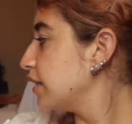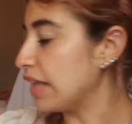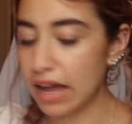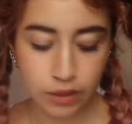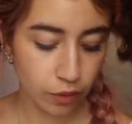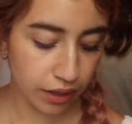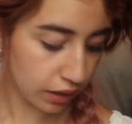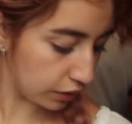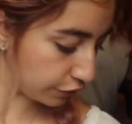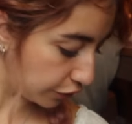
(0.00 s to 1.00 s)
That is what I
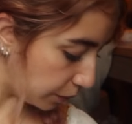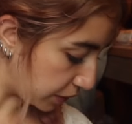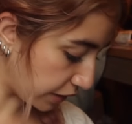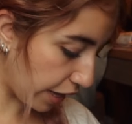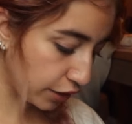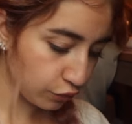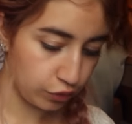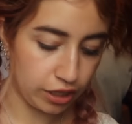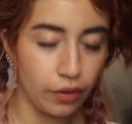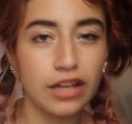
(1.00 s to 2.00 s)
got from
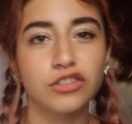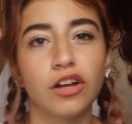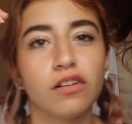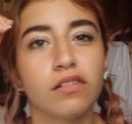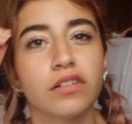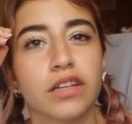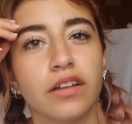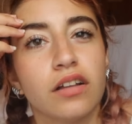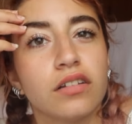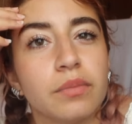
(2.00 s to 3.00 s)
Sanrio. As y'all can
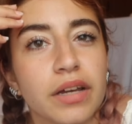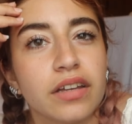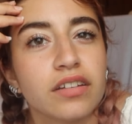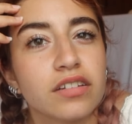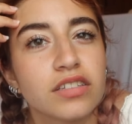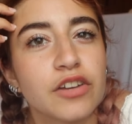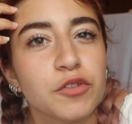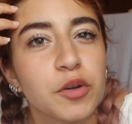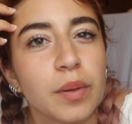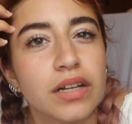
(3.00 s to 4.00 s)
tell, my
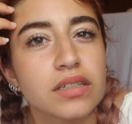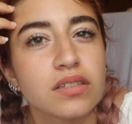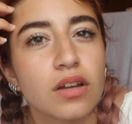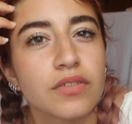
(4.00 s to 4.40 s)
Sanrio bias is